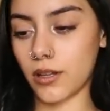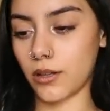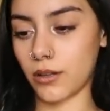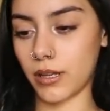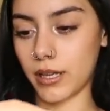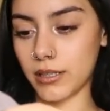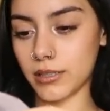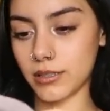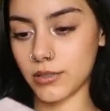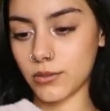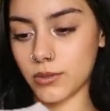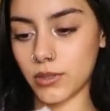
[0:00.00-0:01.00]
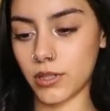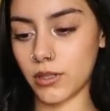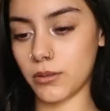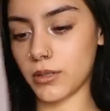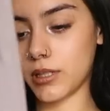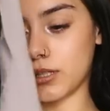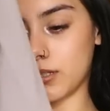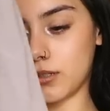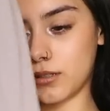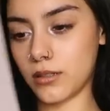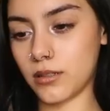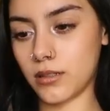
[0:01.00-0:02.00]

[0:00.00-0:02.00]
Oh, how does this one go again?